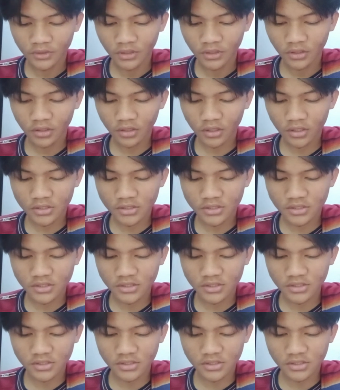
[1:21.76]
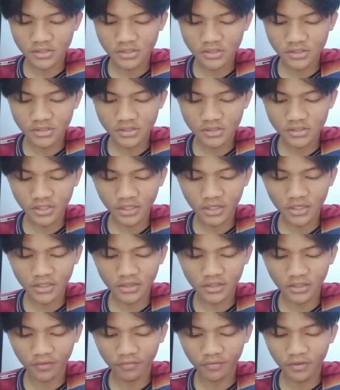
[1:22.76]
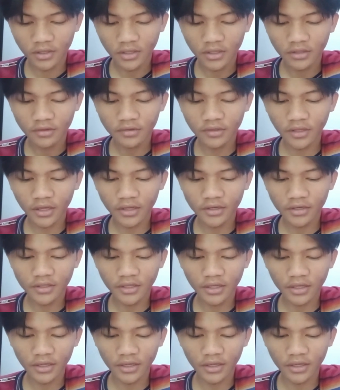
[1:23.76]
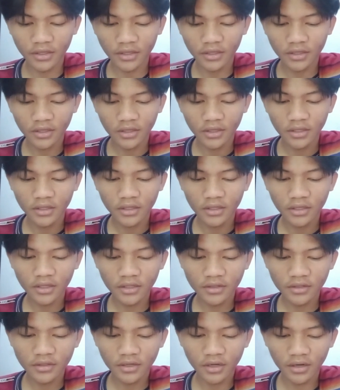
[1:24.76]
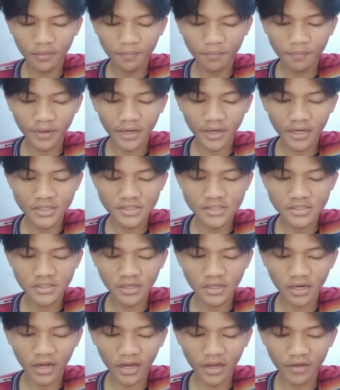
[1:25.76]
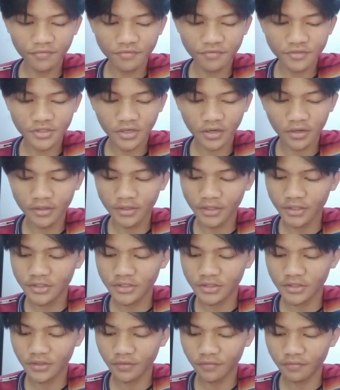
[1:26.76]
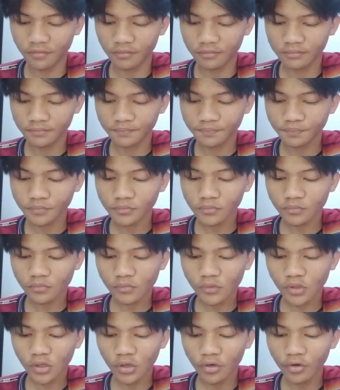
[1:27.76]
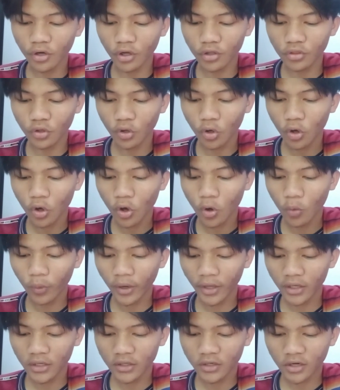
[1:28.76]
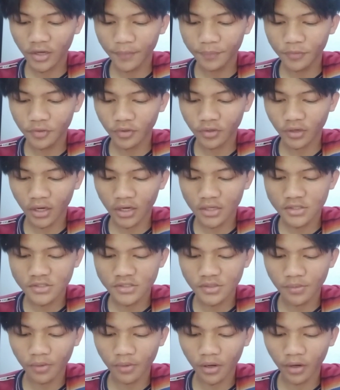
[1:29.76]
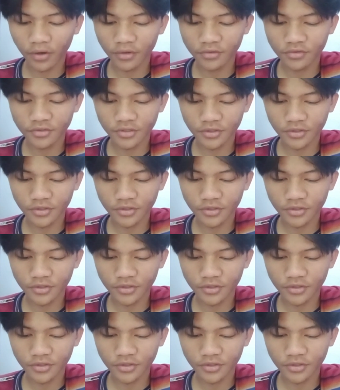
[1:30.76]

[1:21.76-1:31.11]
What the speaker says: consecutive that the Ether price have turned negative. Note, while cryptocurrency market